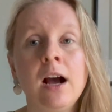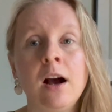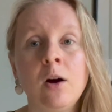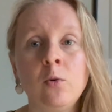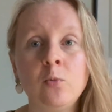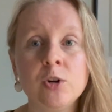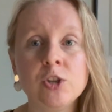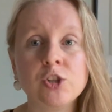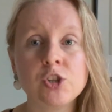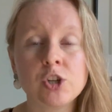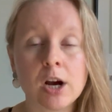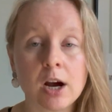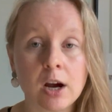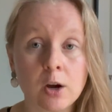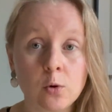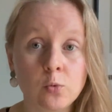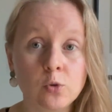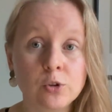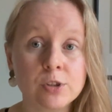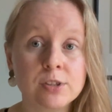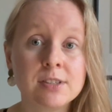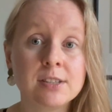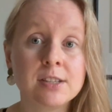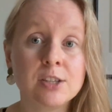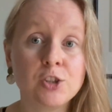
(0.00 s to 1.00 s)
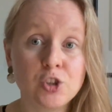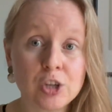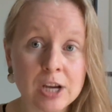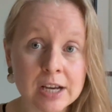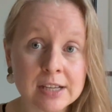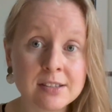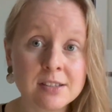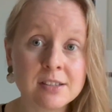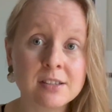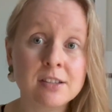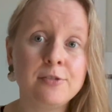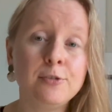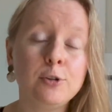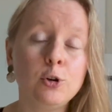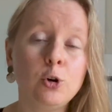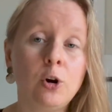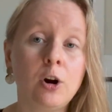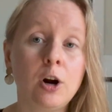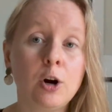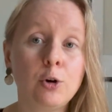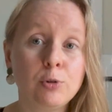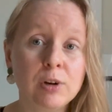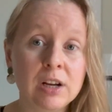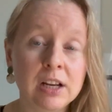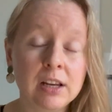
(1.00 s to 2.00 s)
which I would suggest if you
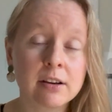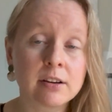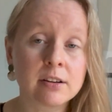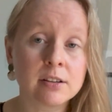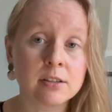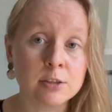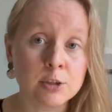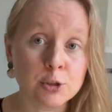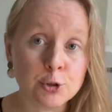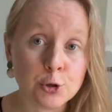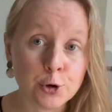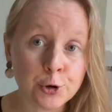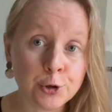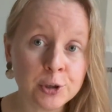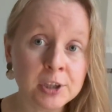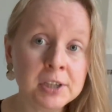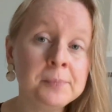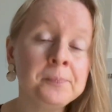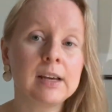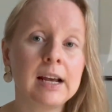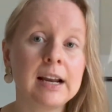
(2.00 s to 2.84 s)
are really concerned.